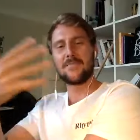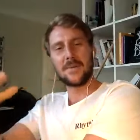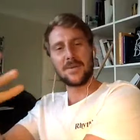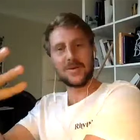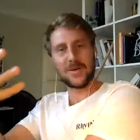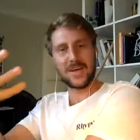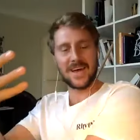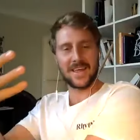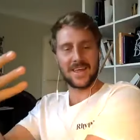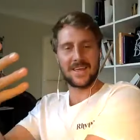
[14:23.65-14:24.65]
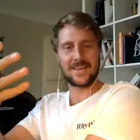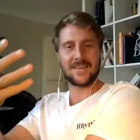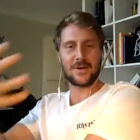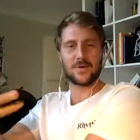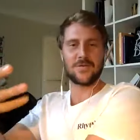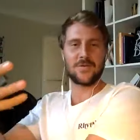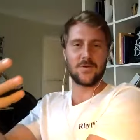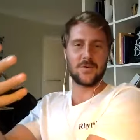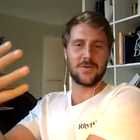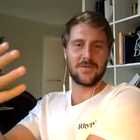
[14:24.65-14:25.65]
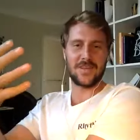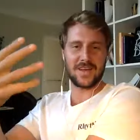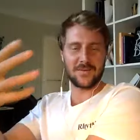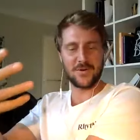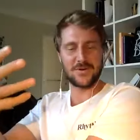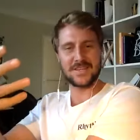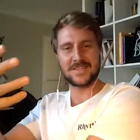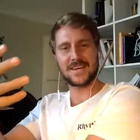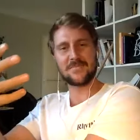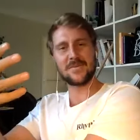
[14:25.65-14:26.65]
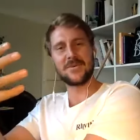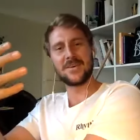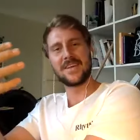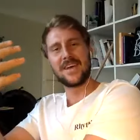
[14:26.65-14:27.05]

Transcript: Maybe look at adding in a good form of a protein supplement.